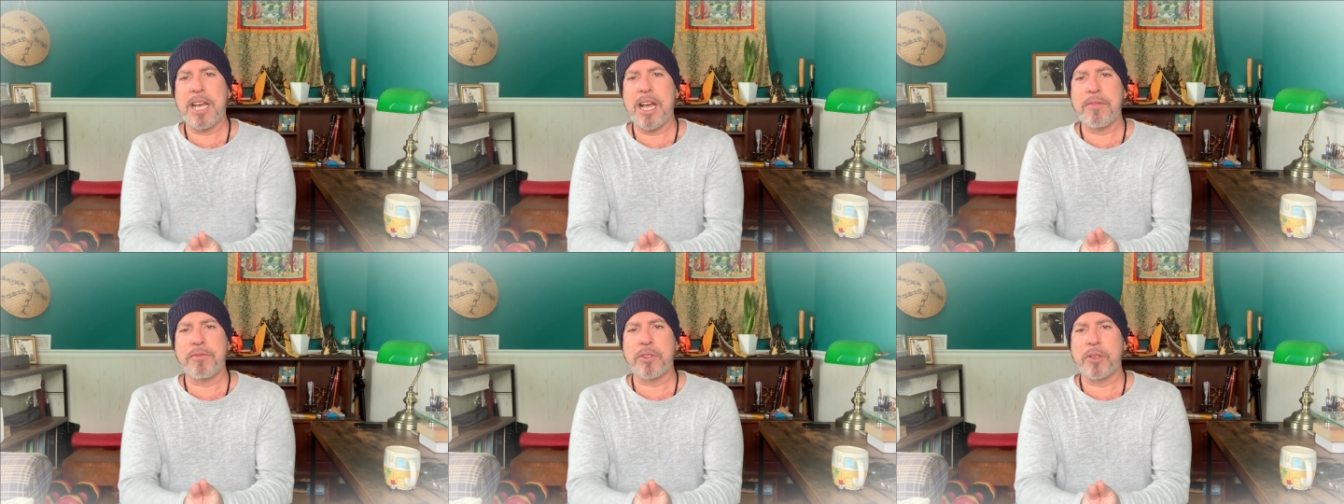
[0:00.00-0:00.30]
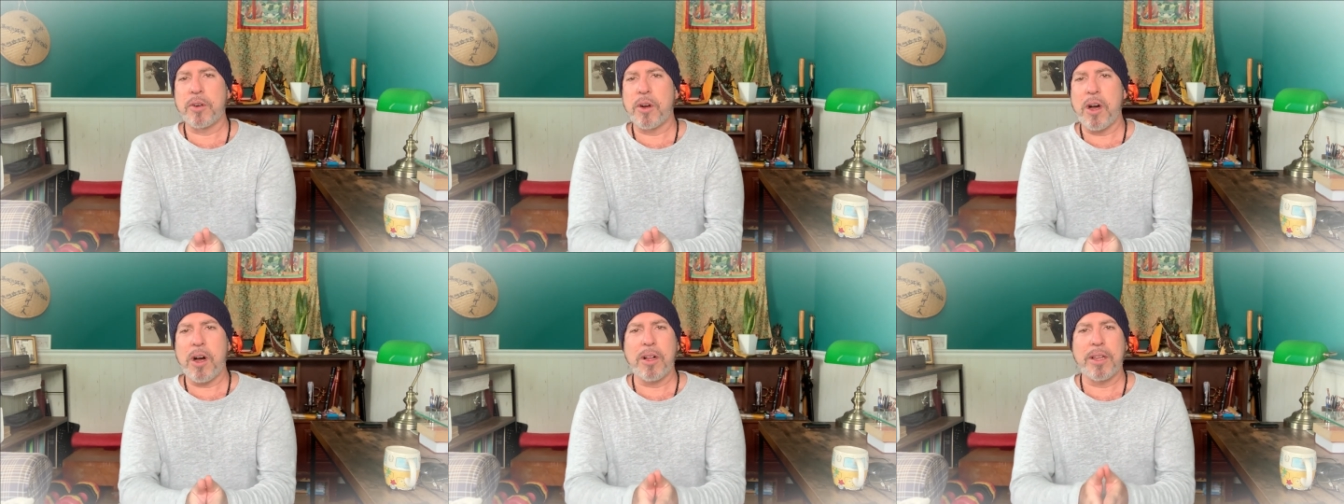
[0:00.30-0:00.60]

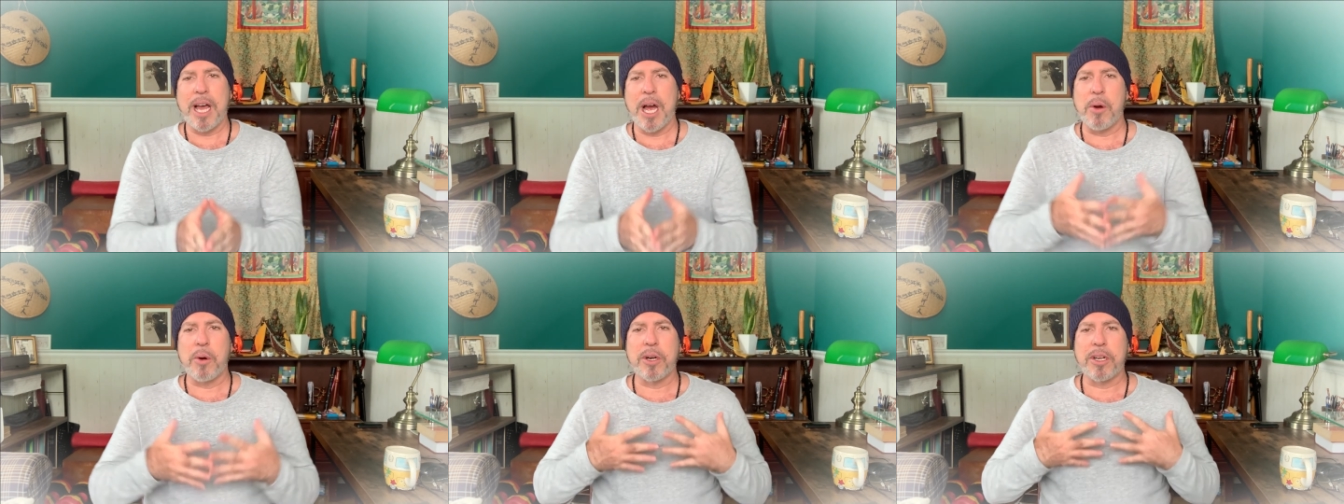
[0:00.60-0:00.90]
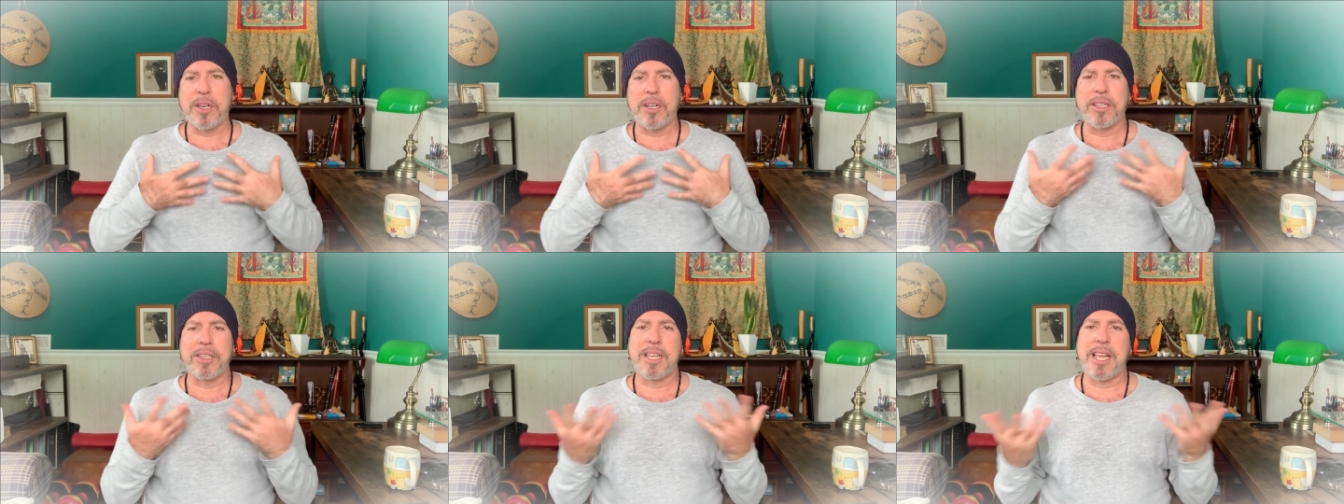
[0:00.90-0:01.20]
after all, our
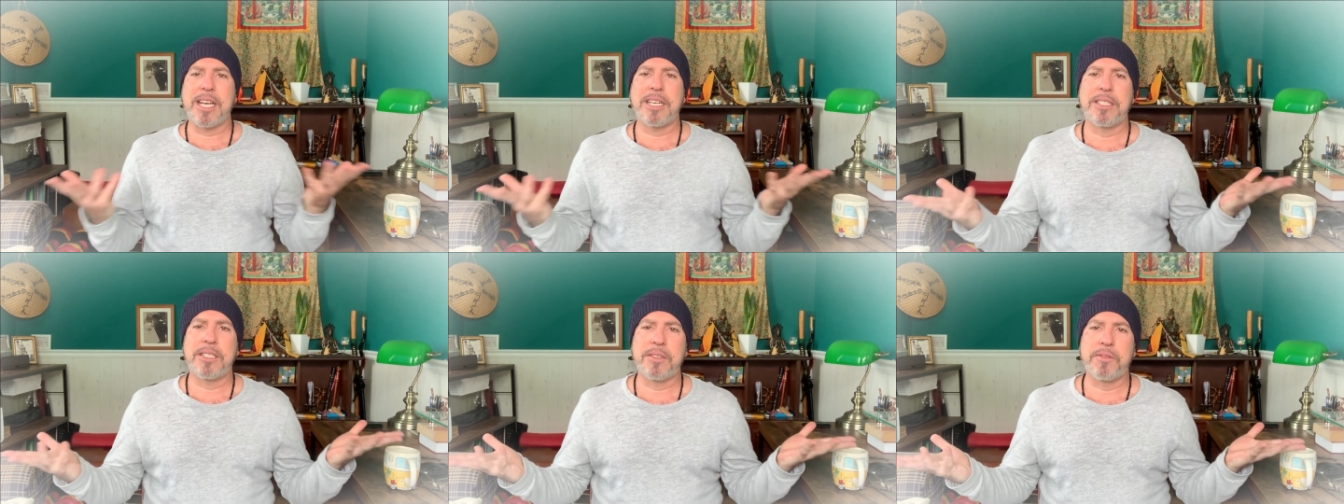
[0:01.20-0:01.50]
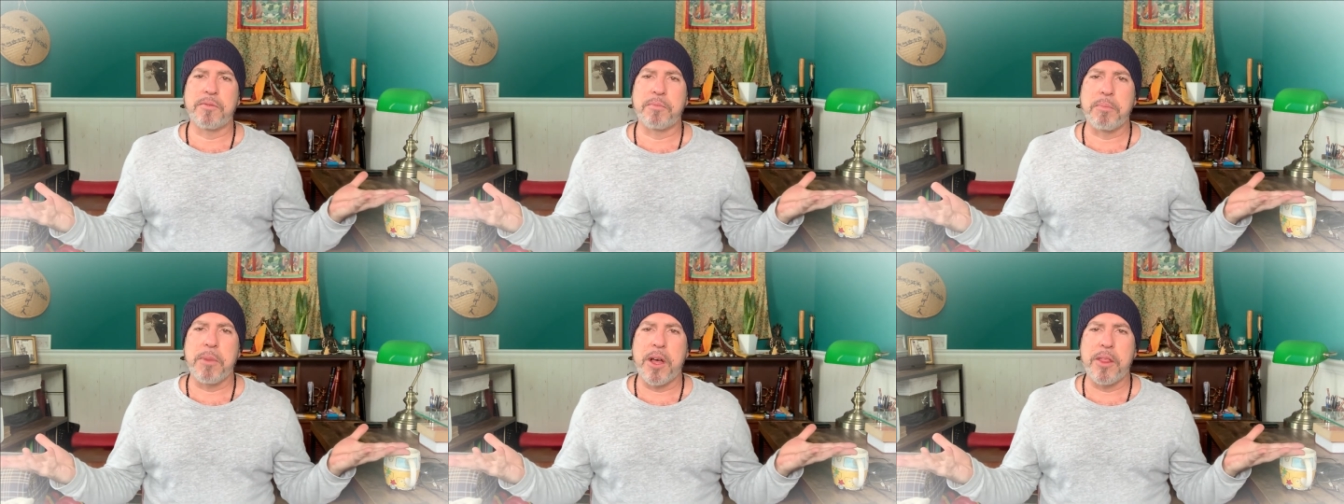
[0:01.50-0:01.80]

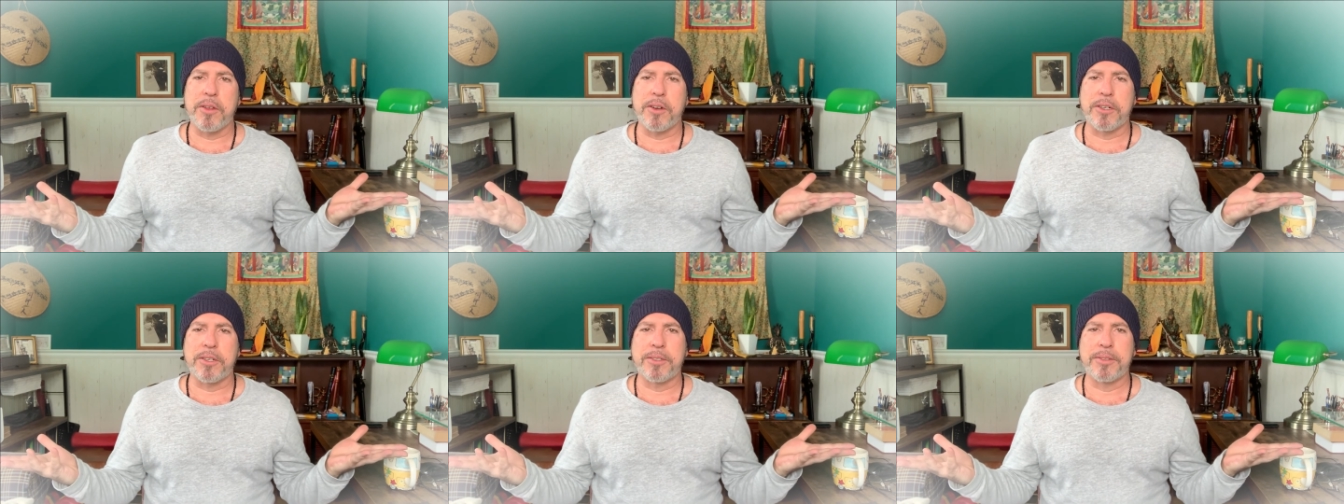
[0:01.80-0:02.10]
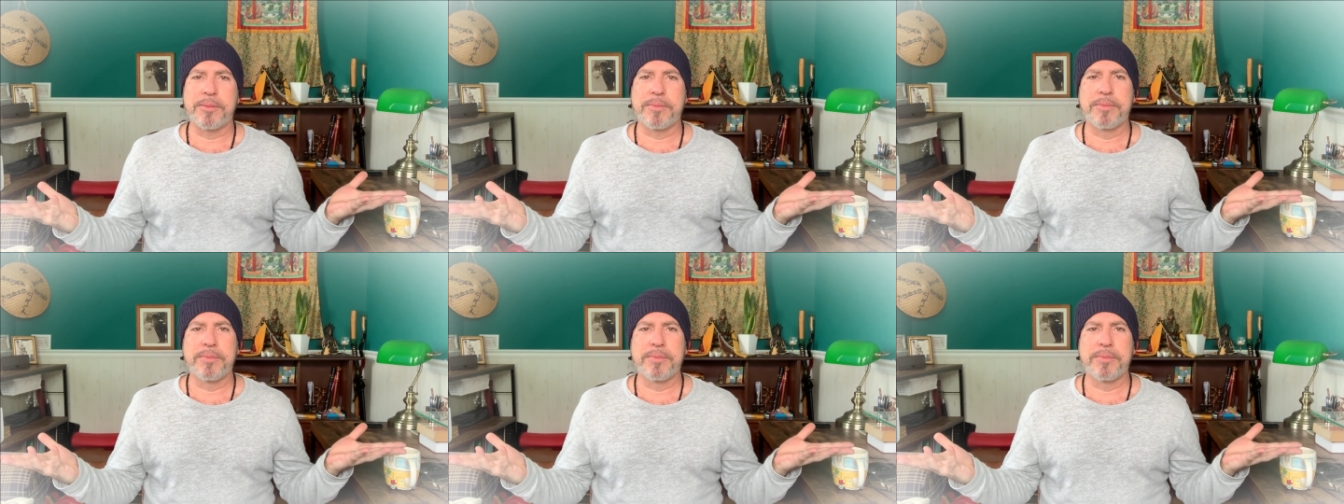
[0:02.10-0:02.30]
collective mother,